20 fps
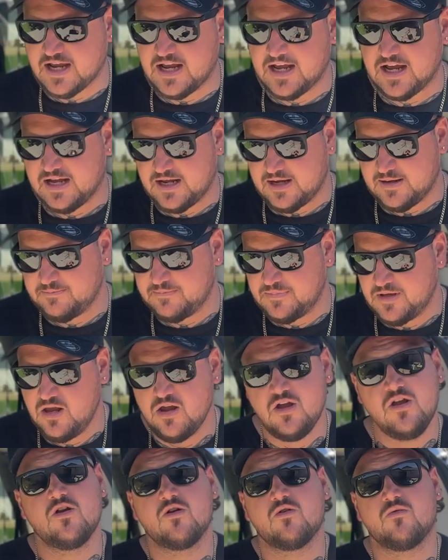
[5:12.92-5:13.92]
um,
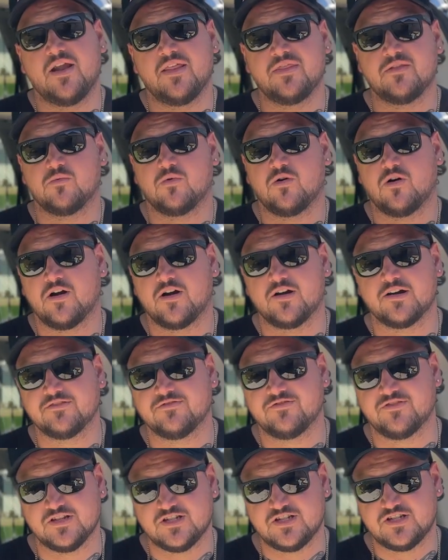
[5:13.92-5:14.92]
ran the wiring
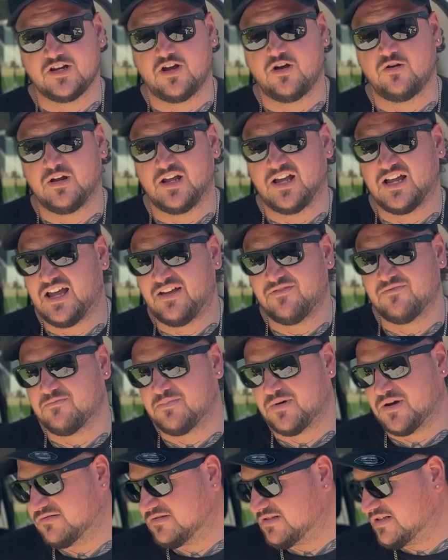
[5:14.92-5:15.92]
for the solar, haven't
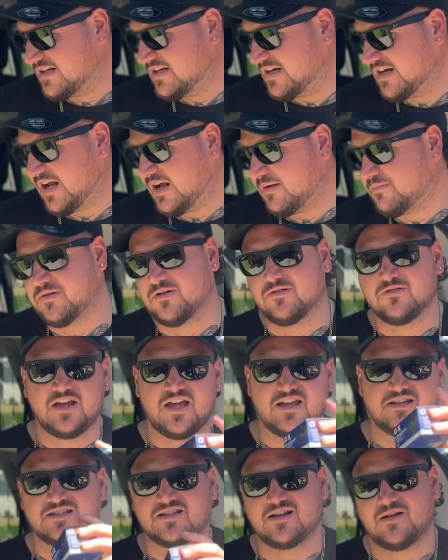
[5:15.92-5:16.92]
bolted it up. I'll
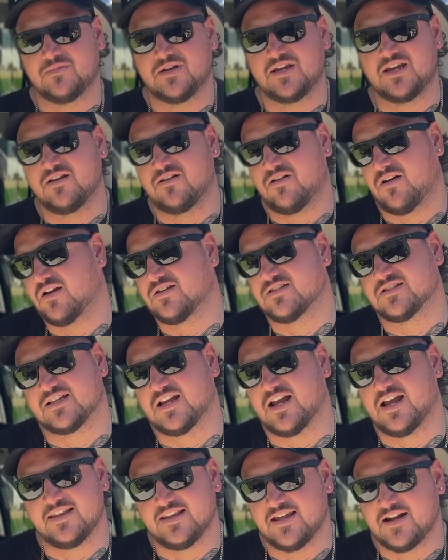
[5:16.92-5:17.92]
get some hero
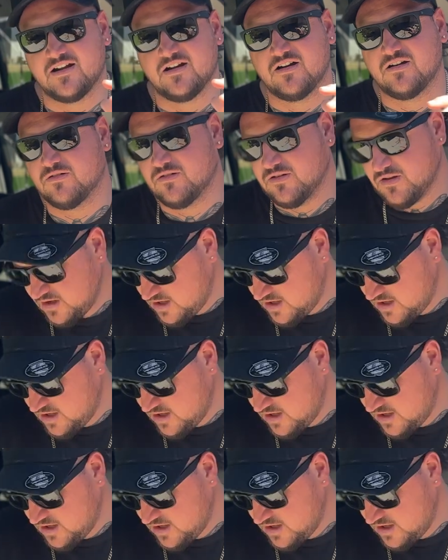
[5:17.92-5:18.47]
saying that I'll